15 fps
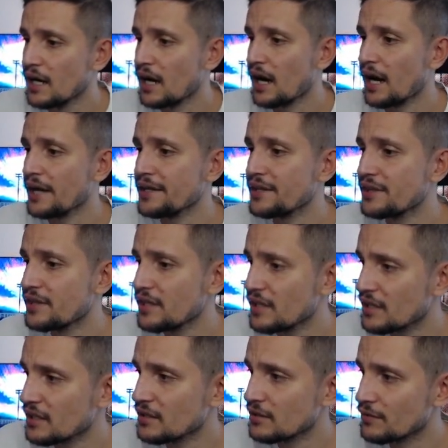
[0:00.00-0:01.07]
I
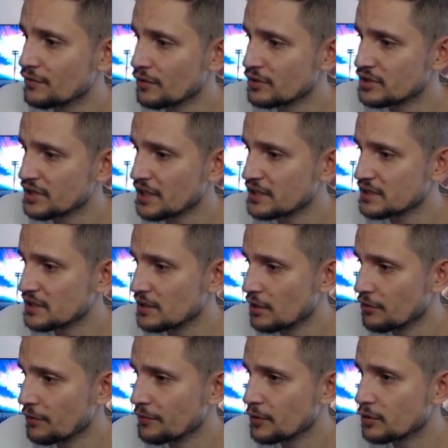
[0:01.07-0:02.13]
think in the worst case
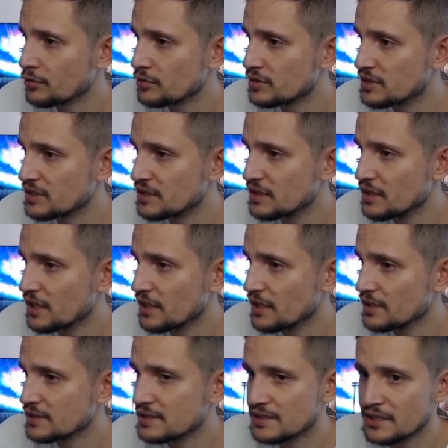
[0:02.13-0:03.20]
scenario we could see a
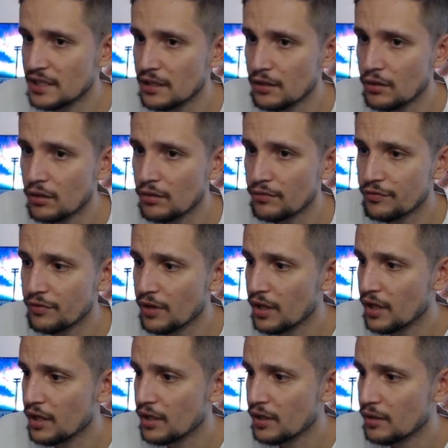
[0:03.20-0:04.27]
sell-off
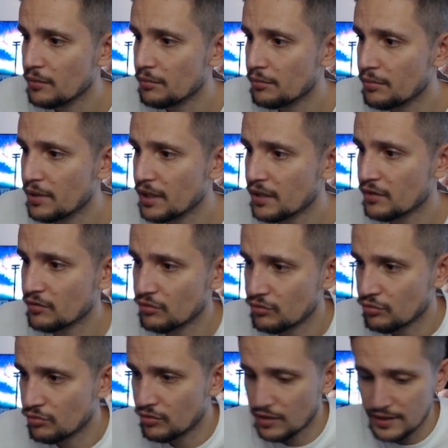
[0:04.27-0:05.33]
back
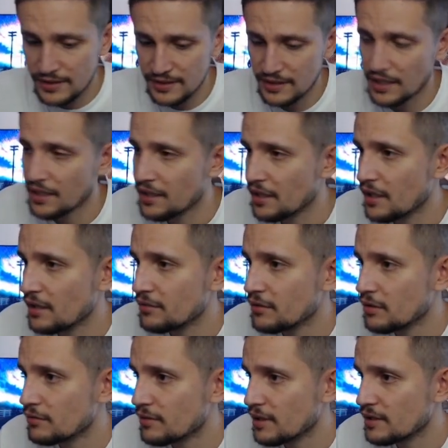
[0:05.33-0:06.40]
to this
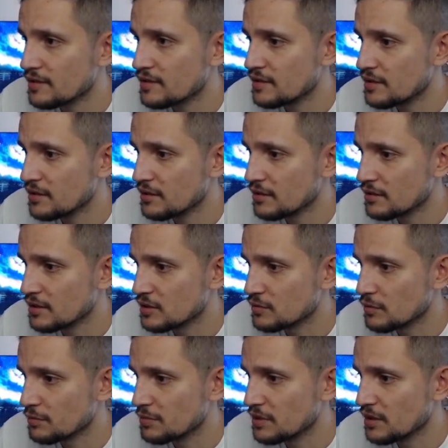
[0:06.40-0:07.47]
area right here. This
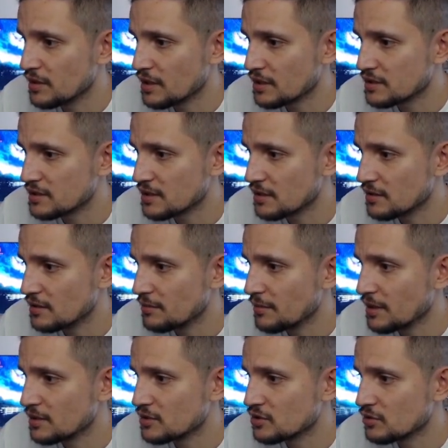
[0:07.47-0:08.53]
would be the next
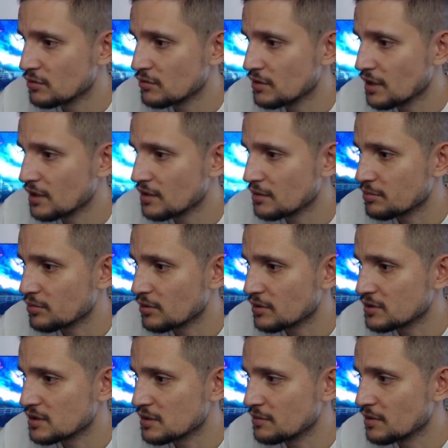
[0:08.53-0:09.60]
demand zone at
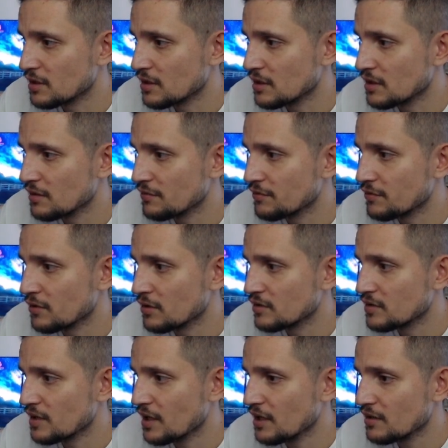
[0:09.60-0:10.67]
approximately
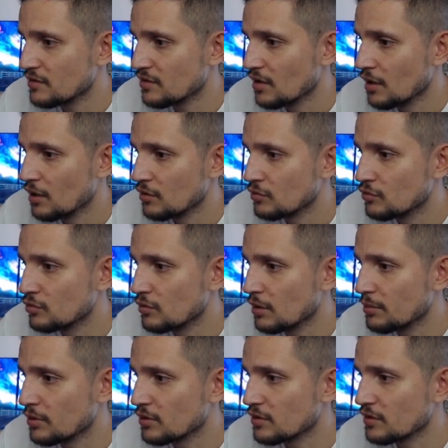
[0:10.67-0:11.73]
48 to
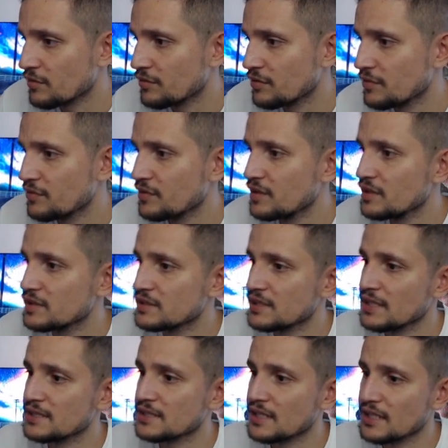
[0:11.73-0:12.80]
about 50
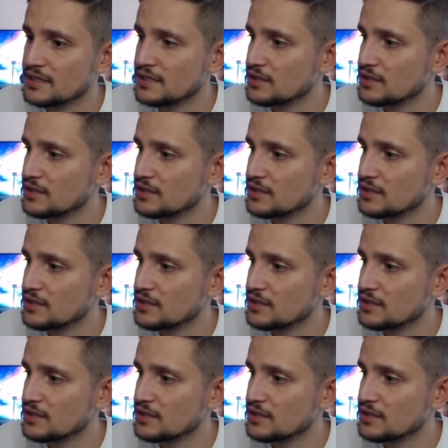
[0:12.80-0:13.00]
cents, guys.